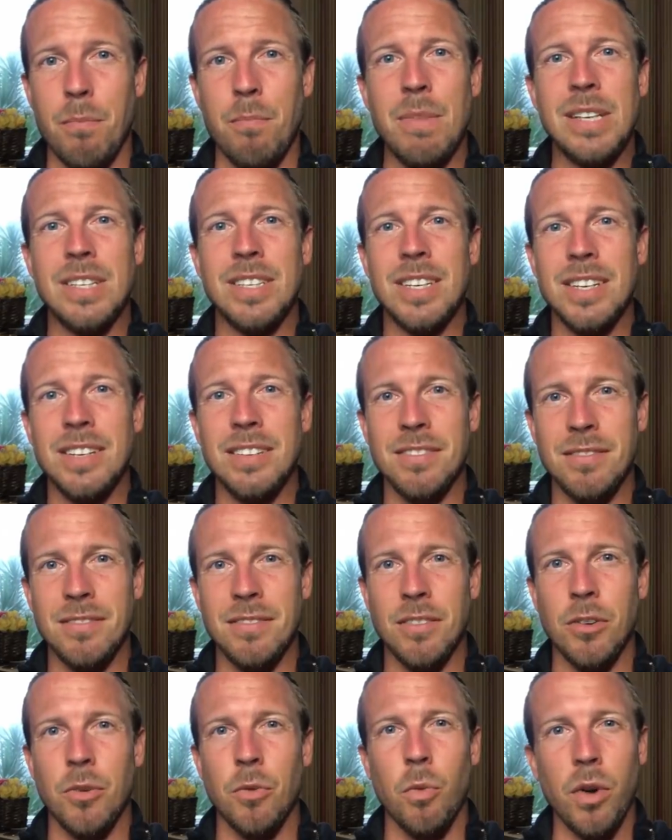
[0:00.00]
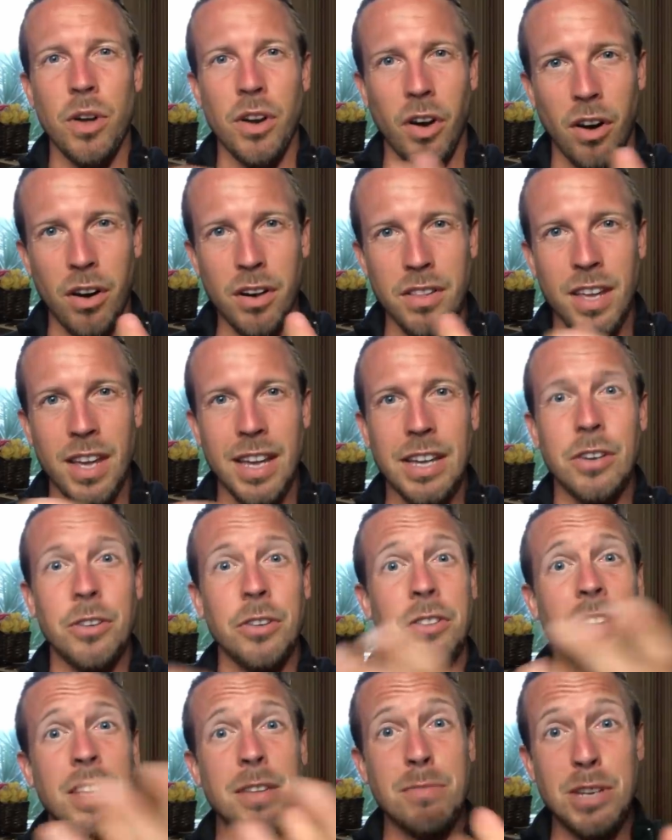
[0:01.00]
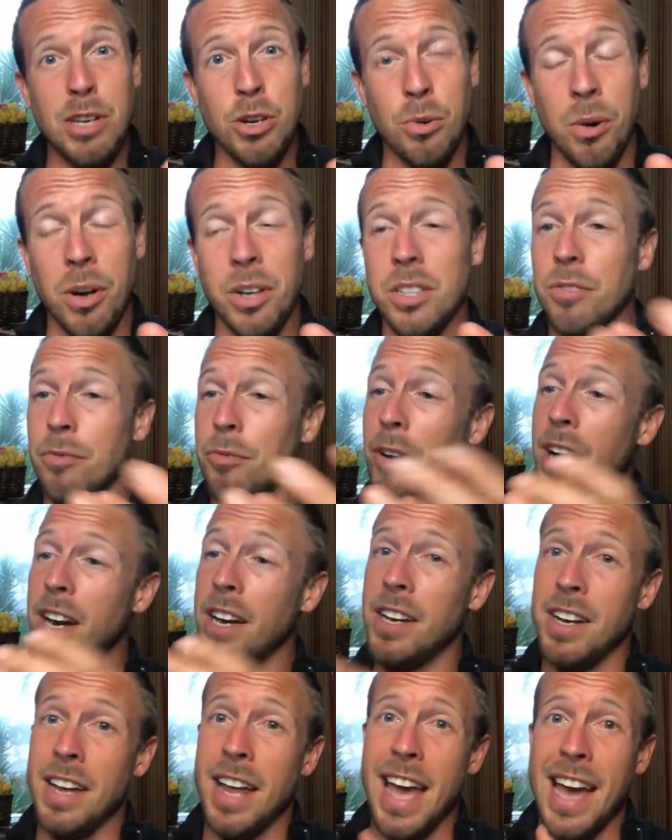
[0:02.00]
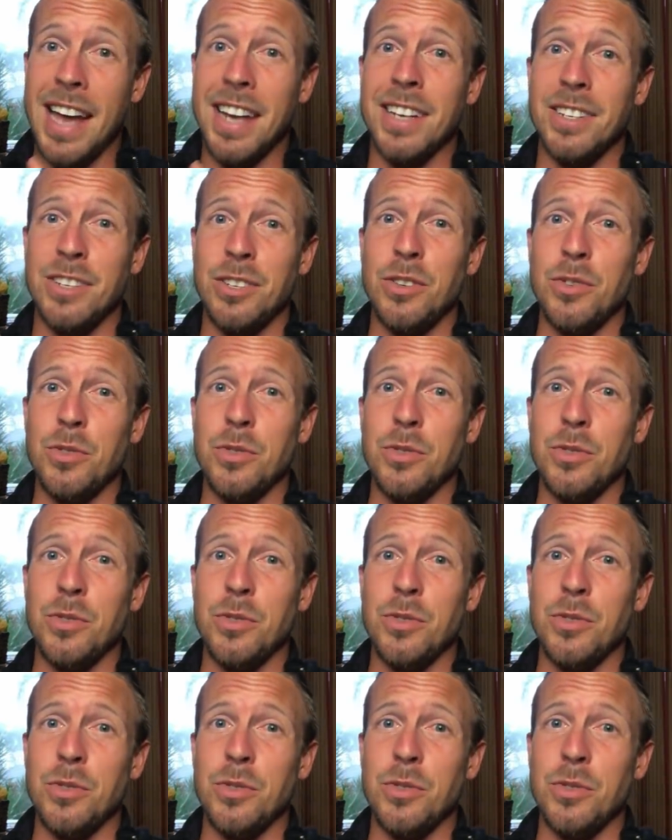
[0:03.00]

missing? What are they? Could they be quantified and added